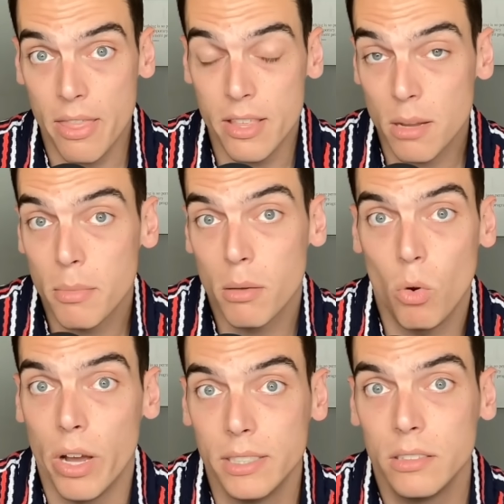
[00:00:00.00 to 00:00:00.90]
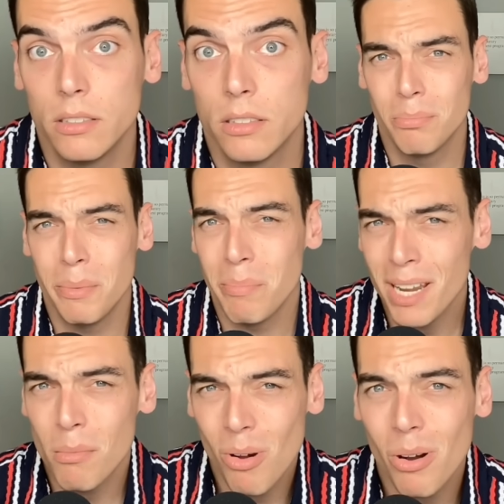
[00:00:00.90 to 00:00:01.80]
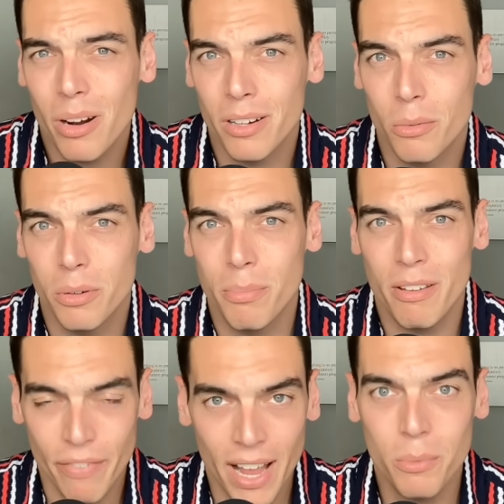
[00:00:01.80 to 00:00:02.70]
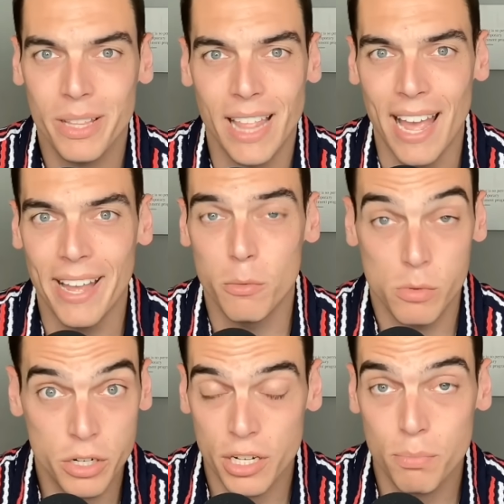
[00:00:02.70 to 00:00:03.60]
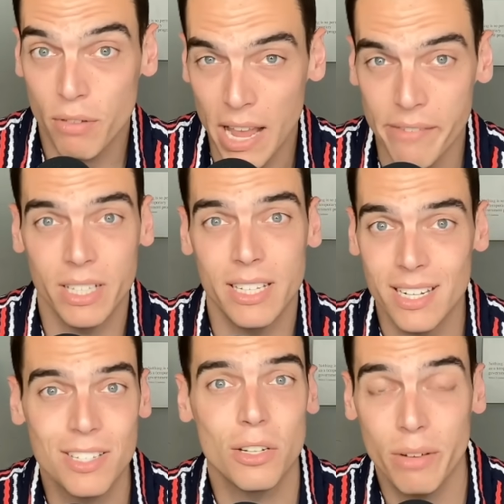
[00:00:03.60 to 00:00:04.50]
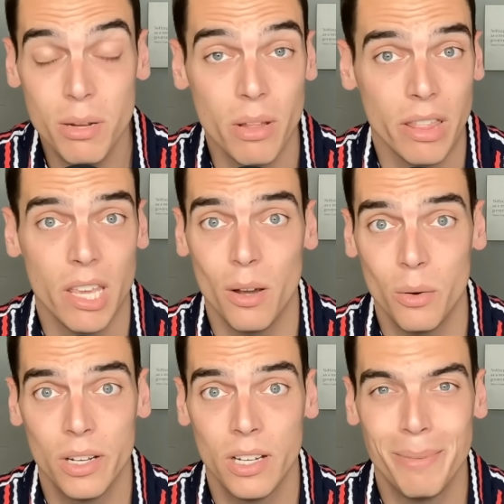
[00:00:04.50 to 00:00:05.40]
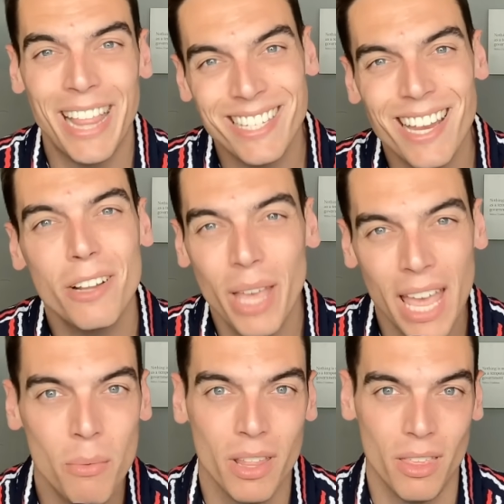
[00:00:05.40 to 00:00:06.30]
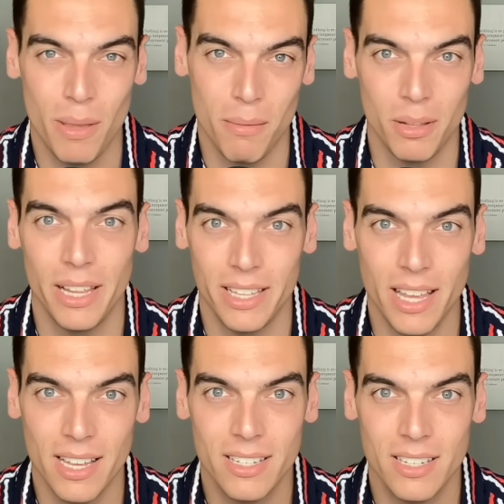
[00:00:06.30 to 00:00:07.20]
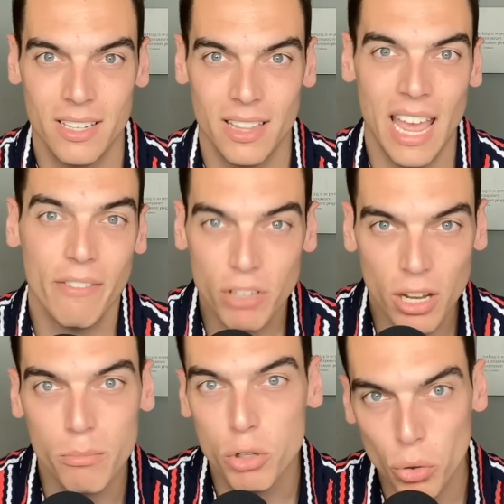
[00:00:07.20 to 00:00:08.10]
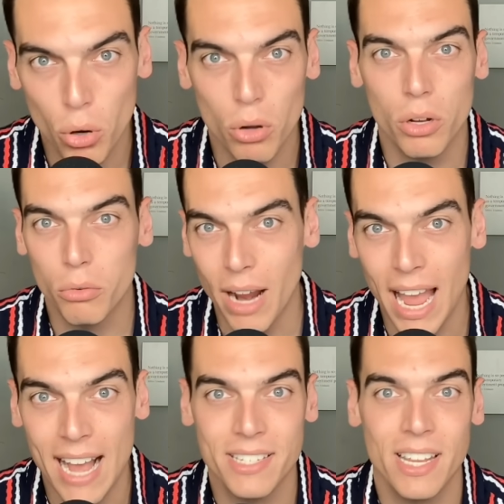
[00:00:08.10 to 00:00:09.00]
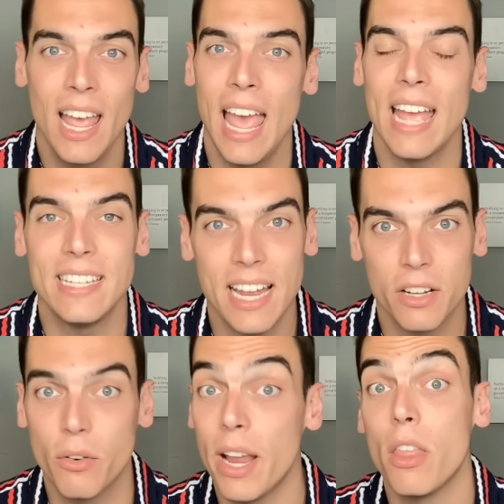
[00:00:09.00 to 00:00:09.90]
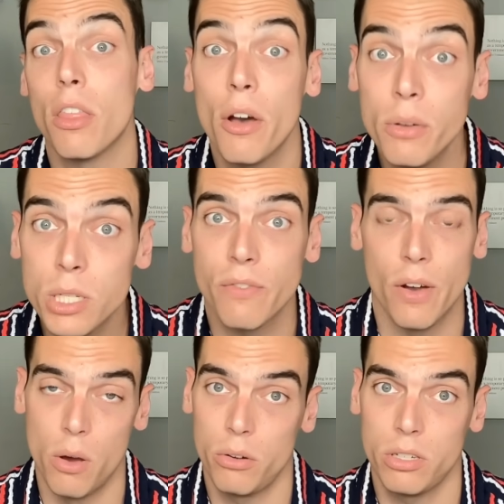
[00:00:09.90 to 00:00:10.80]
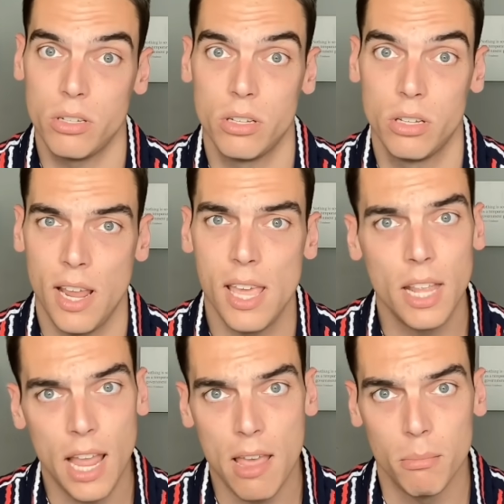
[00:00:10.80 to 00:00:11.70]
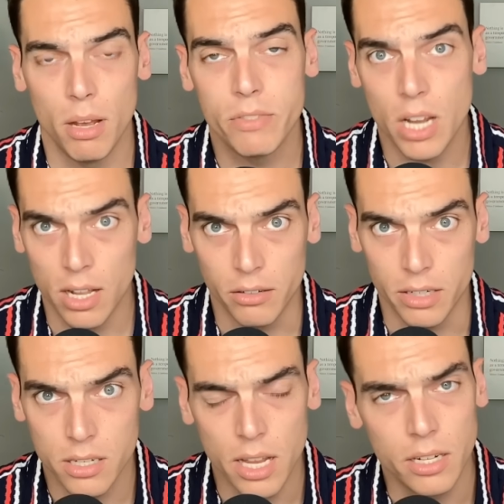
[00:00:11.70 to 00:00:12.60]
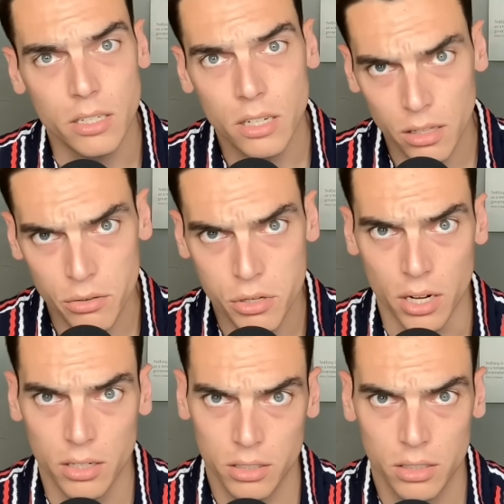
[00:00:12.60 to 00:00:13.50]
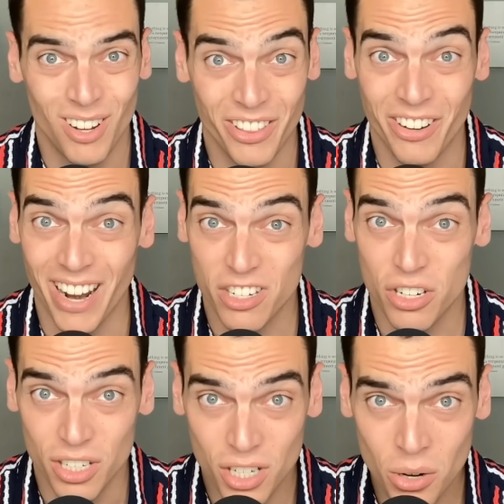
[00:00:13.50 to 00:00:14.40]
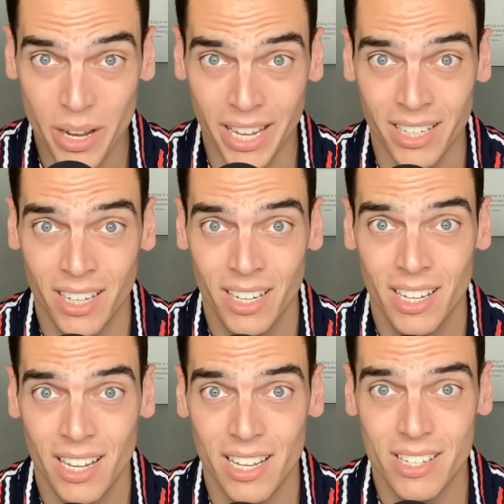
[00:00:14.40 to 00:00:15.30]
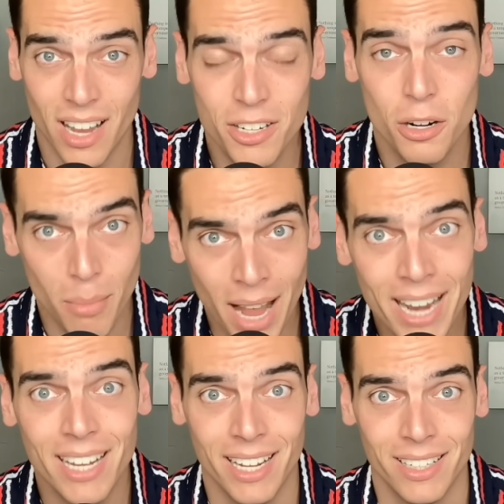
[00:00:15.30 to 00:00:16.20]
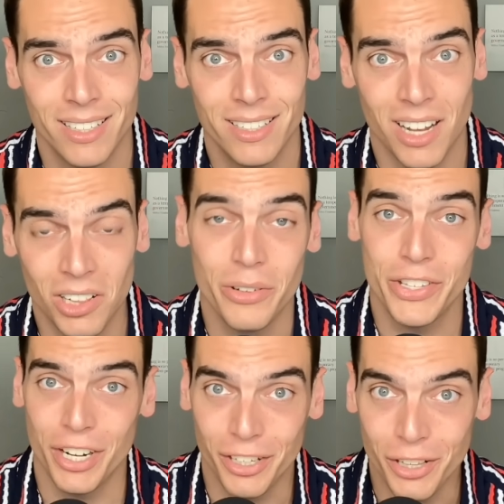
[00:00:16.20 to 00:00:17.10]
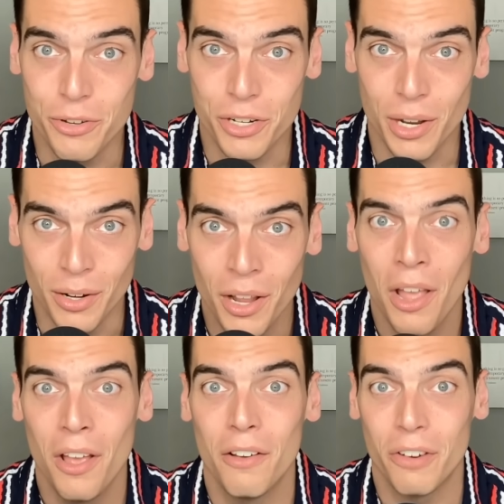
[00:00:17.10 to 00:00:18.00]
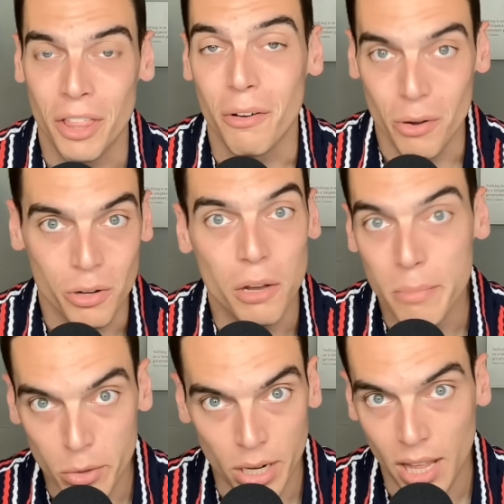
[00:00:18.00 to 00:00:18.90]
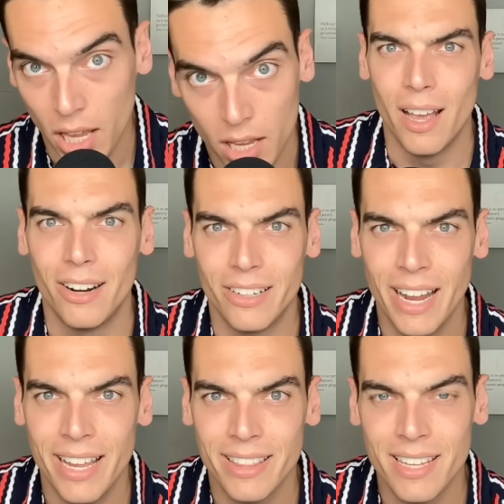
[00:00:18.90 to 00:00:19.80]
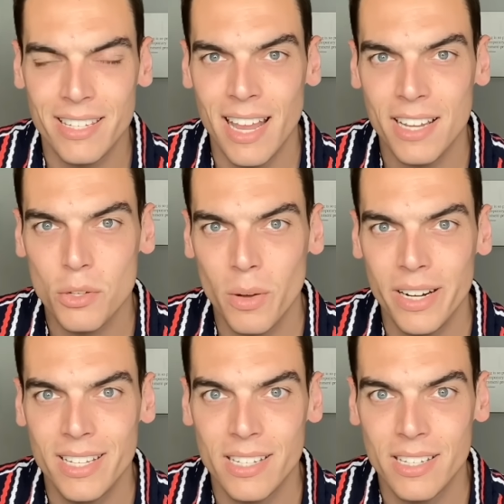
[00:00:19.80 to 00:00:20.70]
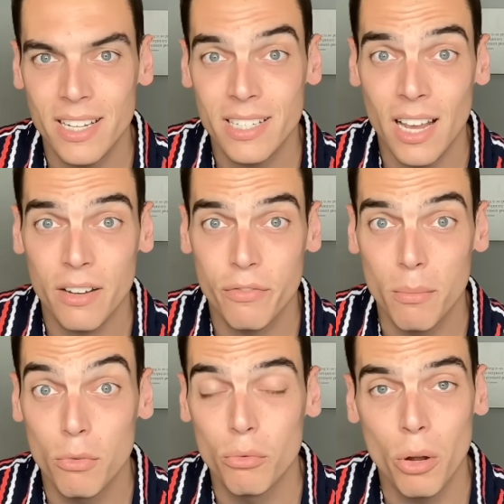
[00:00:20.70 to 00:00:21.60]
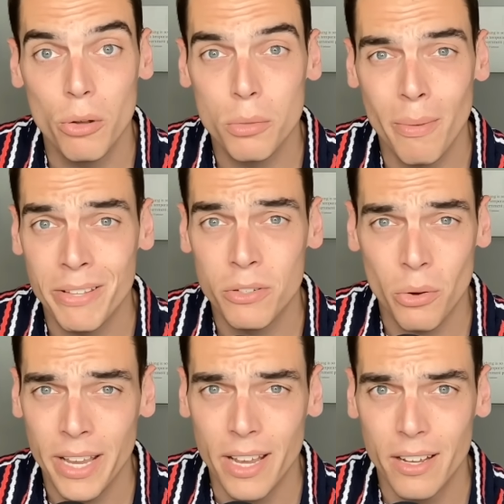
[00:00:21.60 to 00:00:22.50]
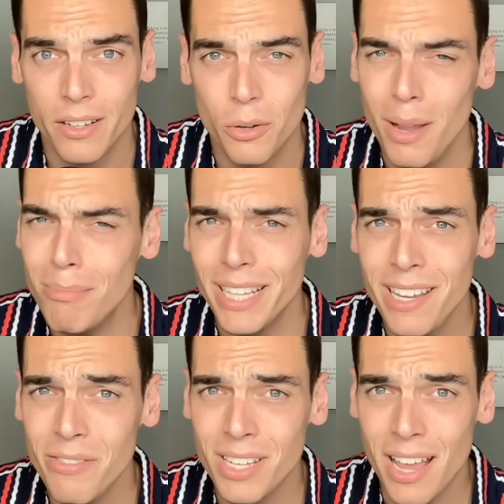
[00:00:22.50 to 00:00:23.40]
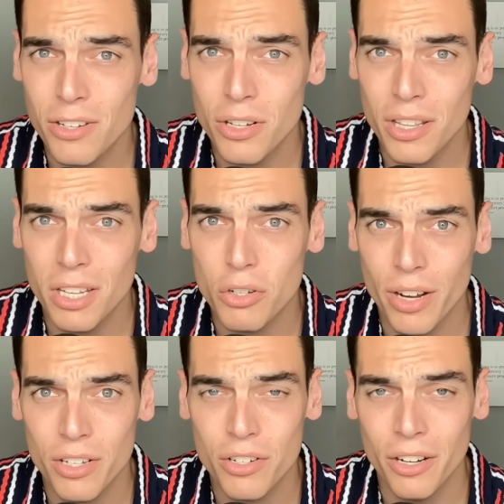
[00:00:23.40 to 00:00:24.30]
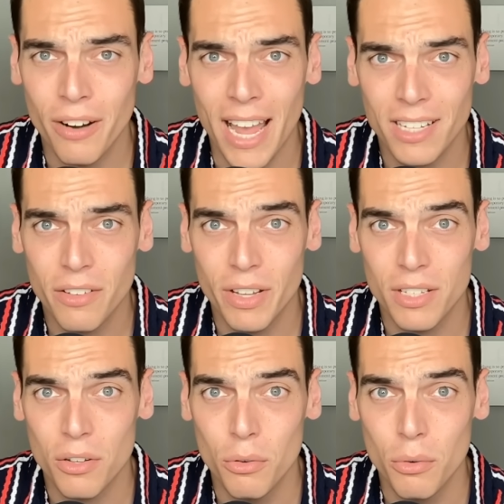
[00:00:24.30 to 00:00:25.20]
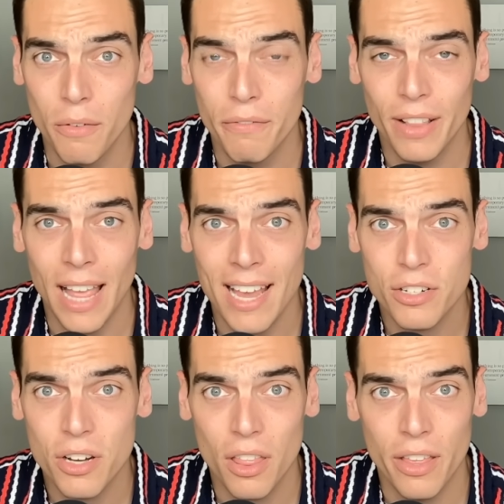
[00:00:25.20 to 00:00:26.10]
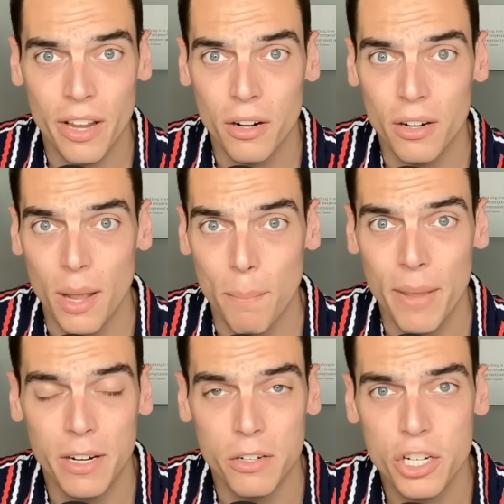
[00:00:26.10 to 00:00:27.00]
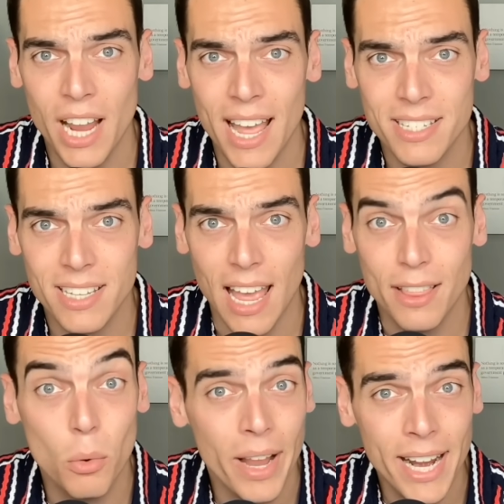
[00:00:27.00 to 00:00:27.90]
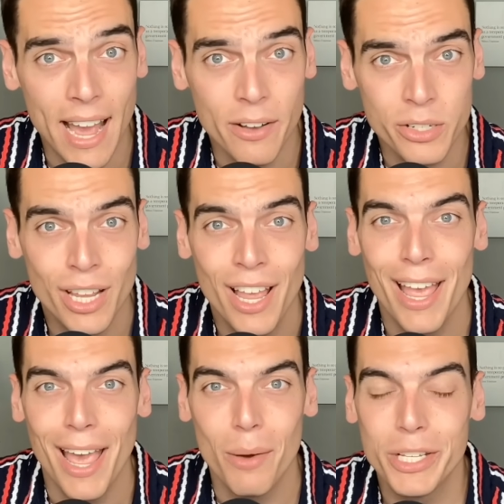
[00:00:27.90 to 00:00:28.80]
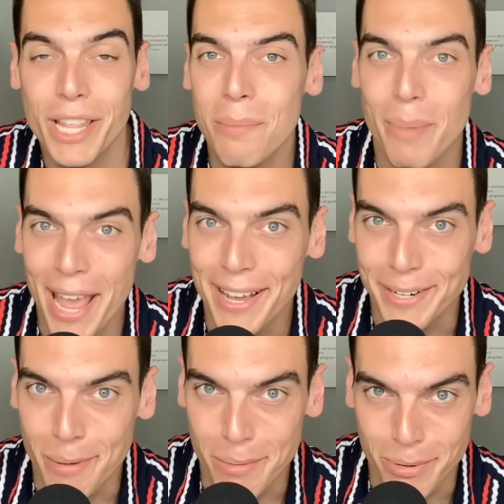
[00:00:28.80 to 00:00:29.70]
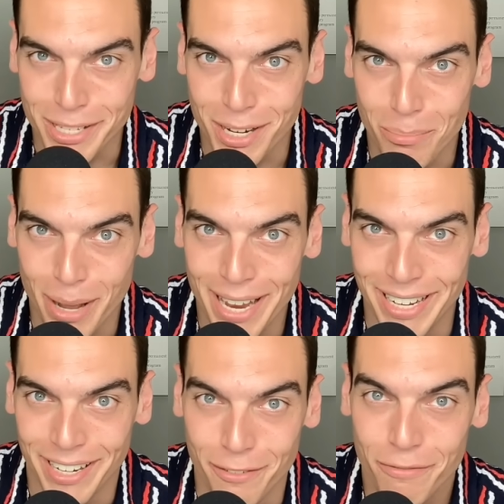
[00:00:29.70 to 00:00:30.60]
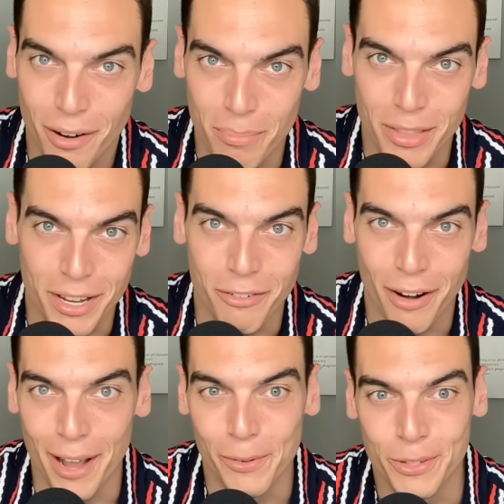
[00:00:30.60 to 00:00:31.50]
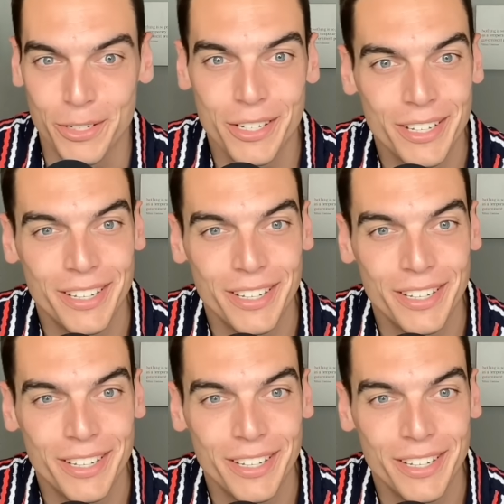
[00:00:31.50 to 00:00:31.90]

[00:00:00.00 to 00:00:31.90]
Some of them would, but many more would be fine with that and would just privately disagree with you. But that's not okay with people like this. They have to come troll, harass, and denigrate those folks in the name of tolerance and inclusion. But all they're actually doing is undermining tolerance and inclusion for their own community. All right, this next one is a TikTok from Rose Montoya, who I believe is actually the transgender activist who flashed their bare chest at the White House and was then banned by President Biden from the grounds.